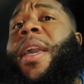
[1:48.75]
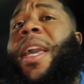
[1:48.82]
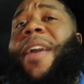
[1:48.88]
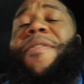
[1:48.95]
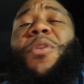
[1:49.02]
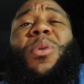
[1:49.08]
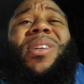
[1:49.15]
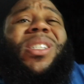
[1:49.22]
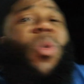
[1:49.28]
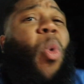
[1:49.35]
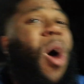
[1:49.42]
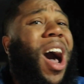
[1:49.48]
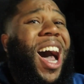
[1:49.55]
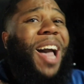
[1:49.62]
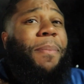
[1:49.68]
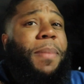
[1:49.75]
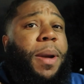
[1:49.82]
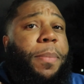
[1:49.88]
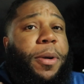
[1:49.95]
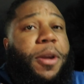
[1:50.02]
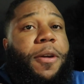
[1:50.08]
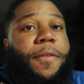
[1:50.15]
If you a squad
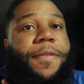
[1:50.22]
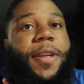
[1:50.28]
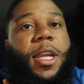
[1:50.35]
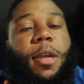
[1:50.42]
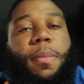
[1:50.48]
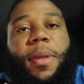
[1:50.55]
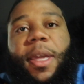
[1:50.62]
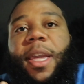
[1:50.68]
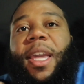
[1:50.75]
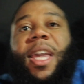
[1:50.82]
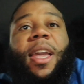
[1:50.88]
member, you feel me,